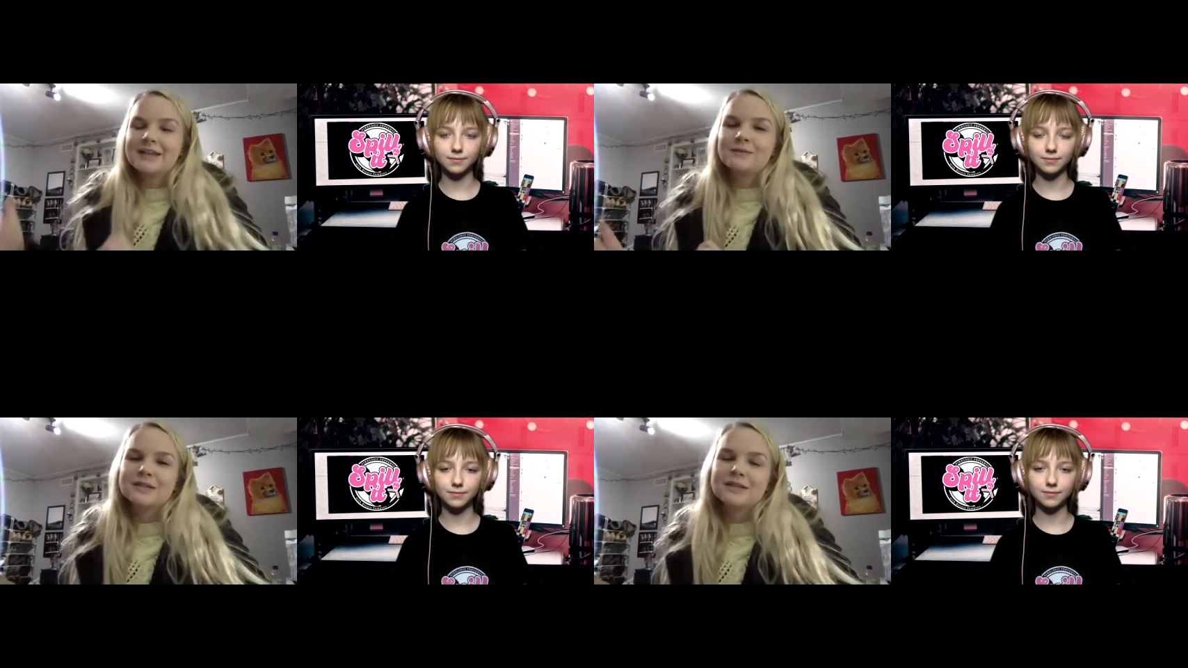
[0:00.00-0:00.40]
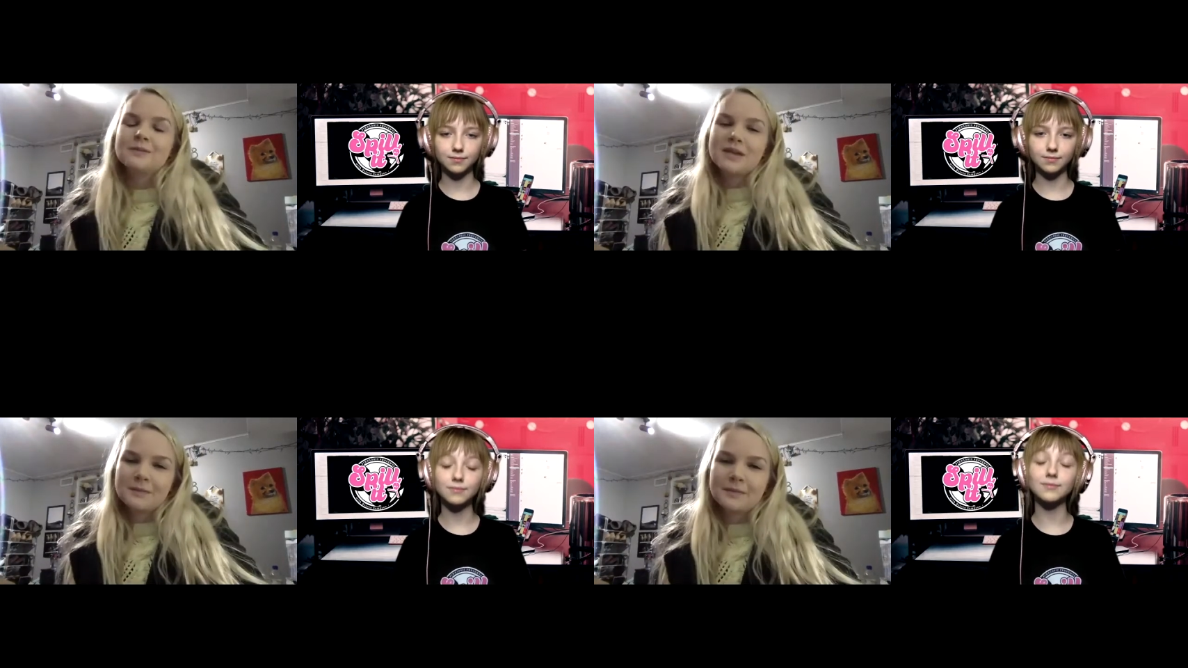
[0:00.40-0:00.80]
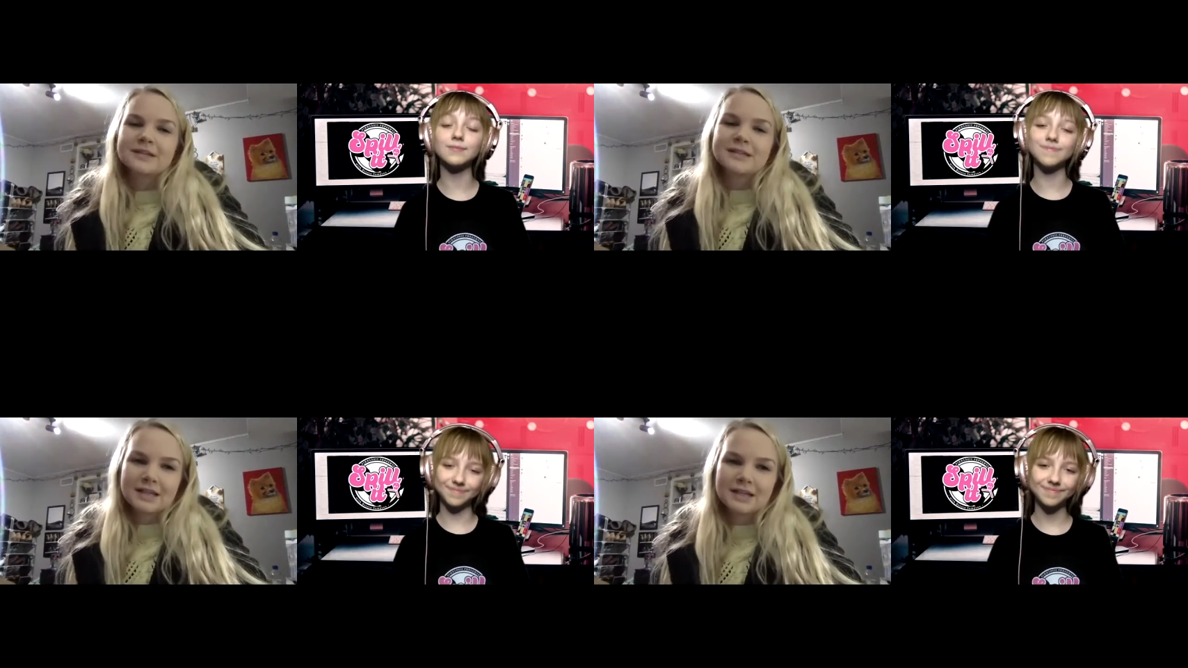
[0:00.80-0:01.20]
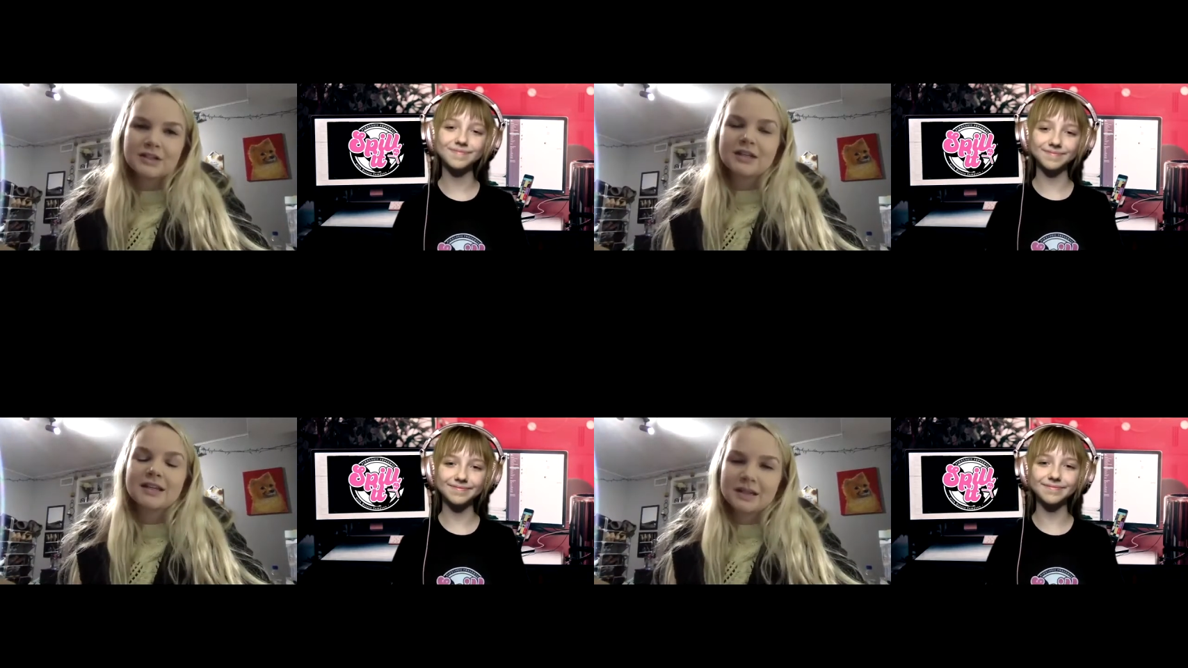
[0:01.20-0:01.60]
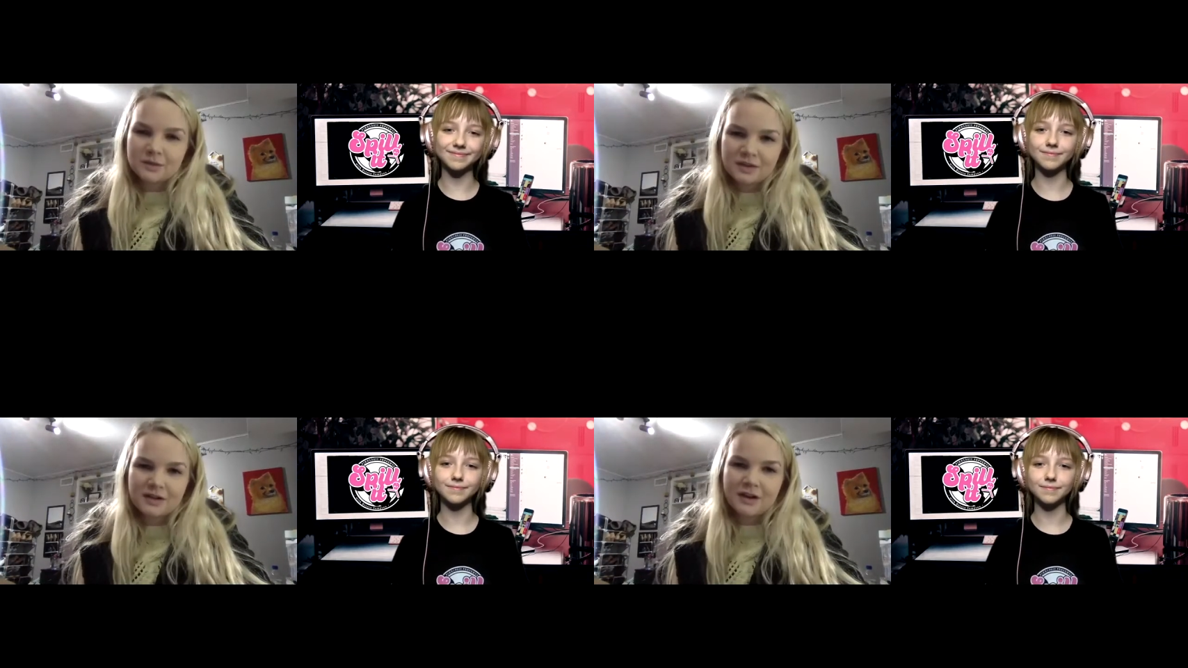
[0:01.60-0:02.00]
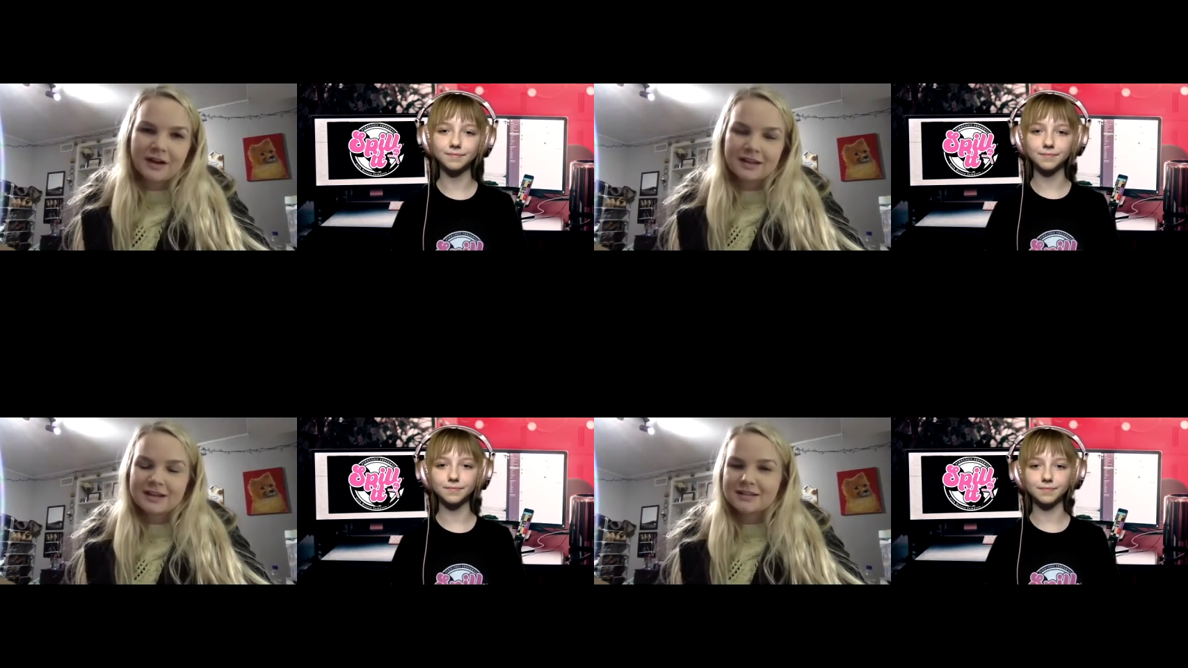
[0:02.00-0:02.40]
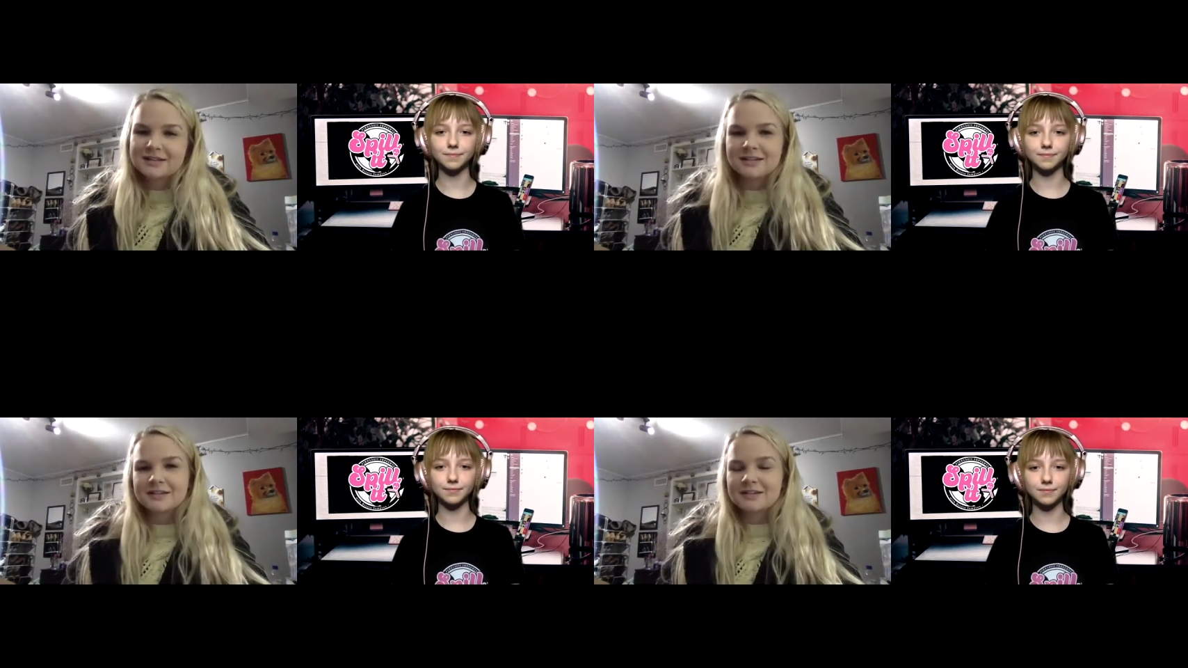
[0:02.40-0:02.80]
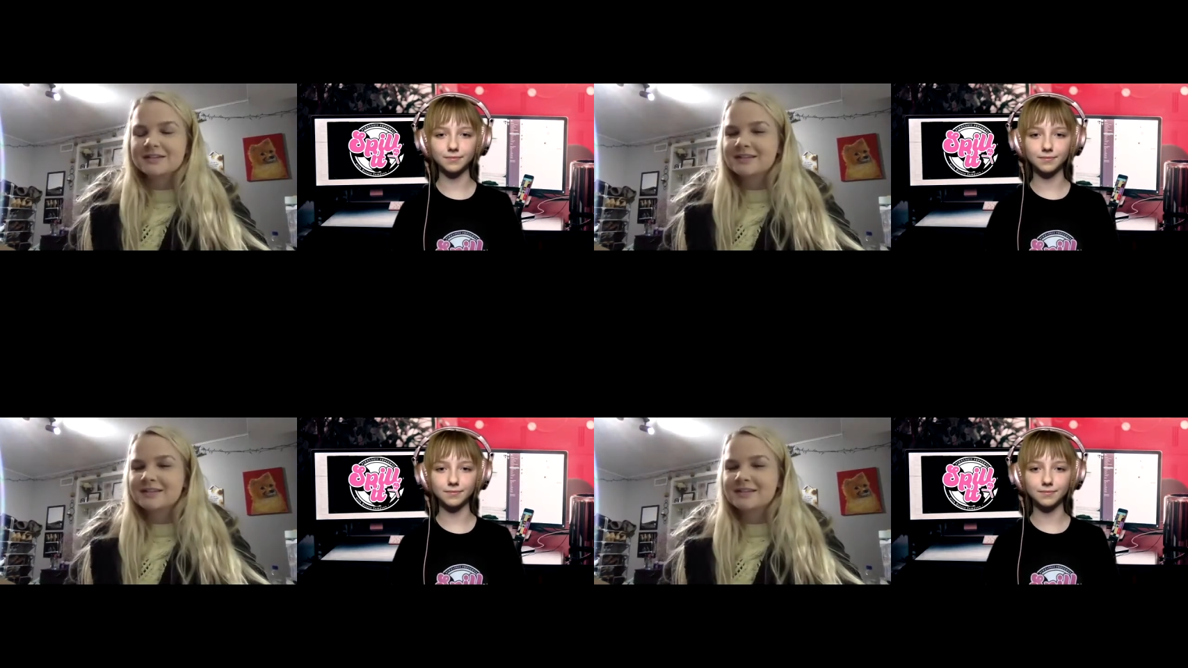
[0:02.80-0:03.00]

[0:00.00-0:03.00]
Speaker 1: was to be up on stage and connect mm-hmm. with the audience and just